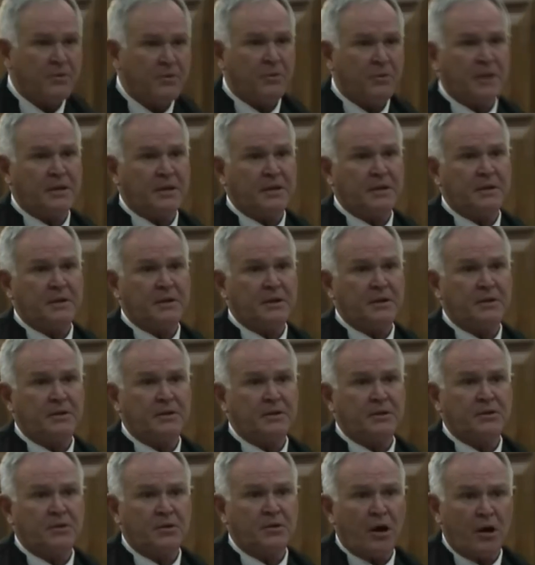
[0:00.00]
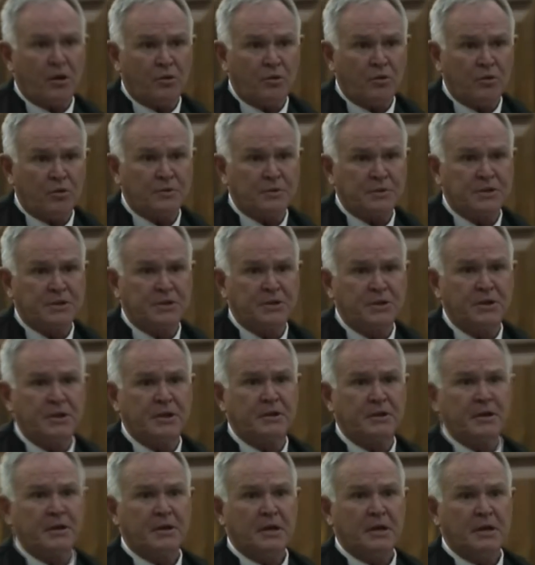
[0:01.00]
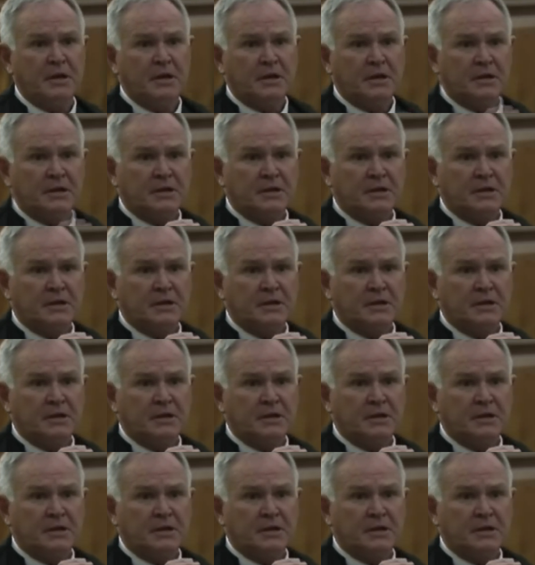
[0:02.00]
with what the trial court was doing,